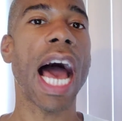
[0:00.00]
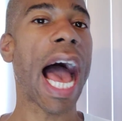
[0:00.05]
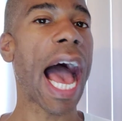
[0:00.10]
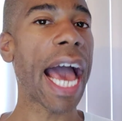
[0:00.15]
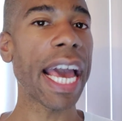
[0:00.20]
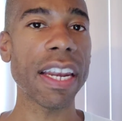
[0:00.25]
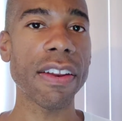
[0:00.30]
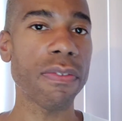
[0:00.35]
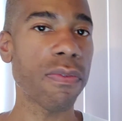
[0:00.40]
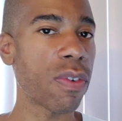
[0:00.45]

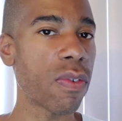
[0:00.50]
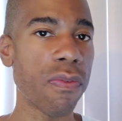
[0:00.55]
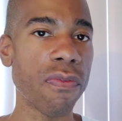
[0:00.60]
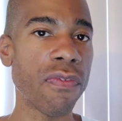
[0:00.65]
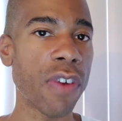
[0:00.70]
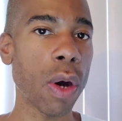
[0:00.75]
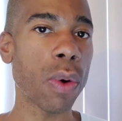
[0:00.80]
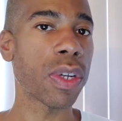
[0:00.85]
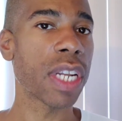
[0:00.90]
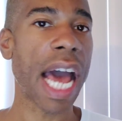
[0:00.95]
I'd
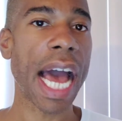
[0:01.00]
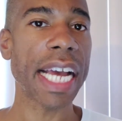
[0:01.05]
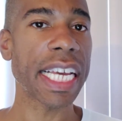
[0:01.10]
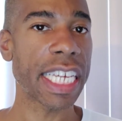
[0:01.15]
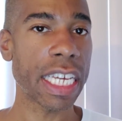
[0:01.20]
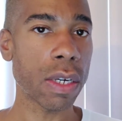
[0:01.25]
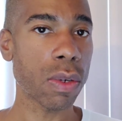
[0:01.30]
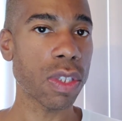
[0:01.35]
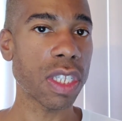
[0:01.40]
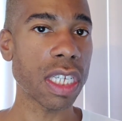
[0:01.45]
vote not
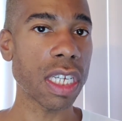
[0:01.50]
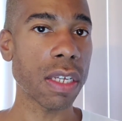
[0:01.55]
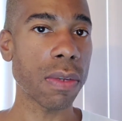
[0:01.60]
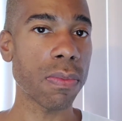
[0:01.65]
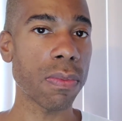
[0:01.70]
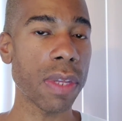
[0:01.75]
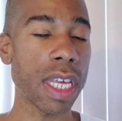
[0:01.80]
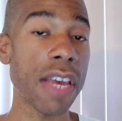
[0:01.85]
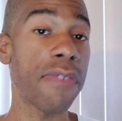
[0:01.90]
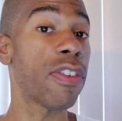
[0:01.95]
guilty,
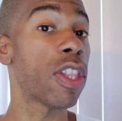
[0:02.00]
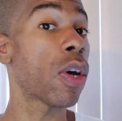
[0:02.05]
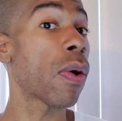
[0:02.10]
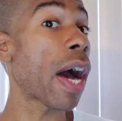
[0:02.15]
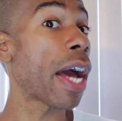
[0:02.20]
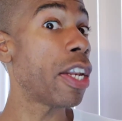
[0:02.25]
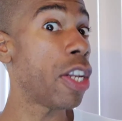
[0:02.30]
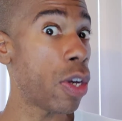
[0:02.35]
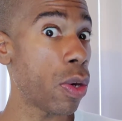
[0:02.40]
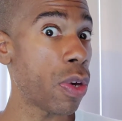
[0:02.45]
even though
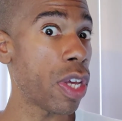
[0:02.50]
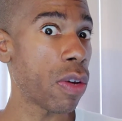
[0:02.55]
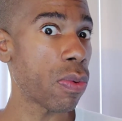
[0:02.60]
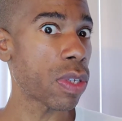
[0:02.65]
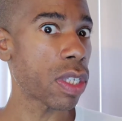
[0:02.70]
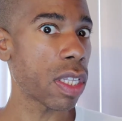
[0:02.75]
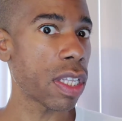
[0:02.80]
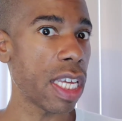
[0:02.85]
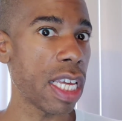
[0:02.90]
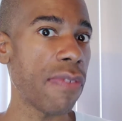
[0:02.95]
I knew he
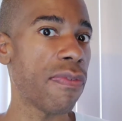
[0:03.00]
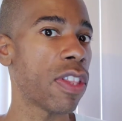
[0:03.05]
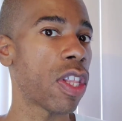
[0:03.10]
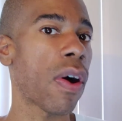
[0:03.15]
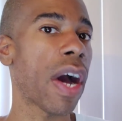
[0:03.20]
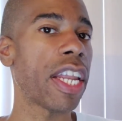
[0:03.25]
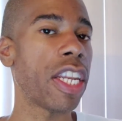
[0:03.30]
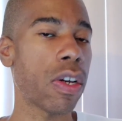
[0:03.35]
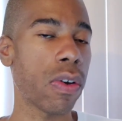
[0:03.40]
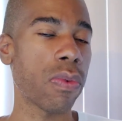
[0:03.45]

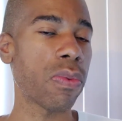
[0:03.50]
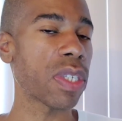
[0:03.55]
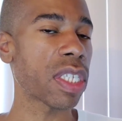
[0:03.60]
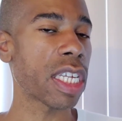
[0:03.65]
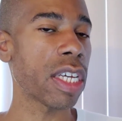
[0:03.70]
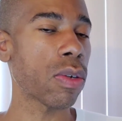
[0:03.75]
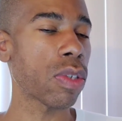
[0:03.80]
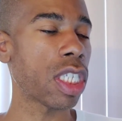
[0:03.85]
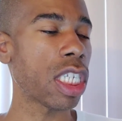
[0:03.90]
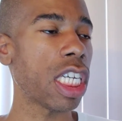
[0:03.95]
was
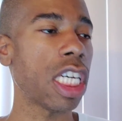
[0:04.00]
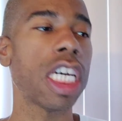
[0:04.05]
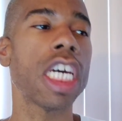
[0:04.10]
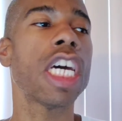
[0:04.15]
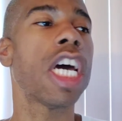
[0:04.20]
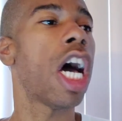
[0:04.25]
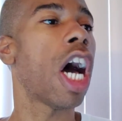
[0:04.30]
guilty,